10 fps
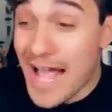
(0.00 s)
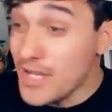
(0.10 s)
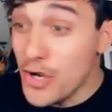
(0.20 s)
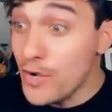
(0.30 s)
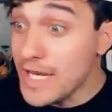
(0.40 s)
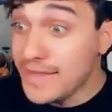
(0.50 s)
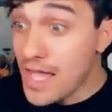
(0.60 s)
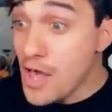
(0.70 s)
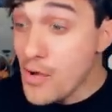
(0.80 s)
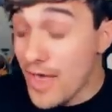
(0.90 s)
I can already
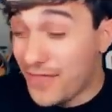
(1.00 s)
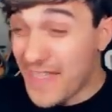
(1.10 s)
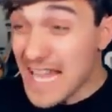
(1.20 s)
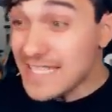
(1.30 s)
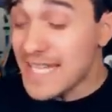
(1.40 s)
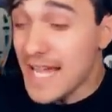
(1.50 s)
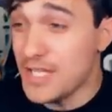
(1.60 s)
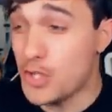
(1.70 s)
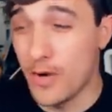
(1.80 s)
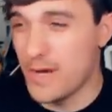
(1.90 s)
tell this
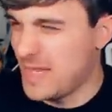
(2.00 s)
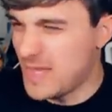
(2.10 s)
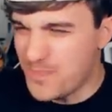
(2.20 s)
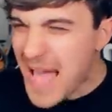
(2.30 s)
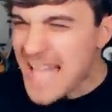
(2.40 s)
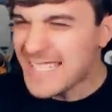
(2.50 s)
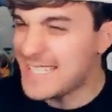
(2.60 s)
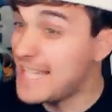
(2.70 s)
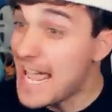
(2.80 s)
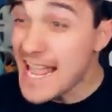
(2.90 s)
is going to be the
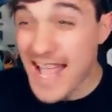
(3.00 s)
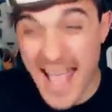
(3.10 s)
best day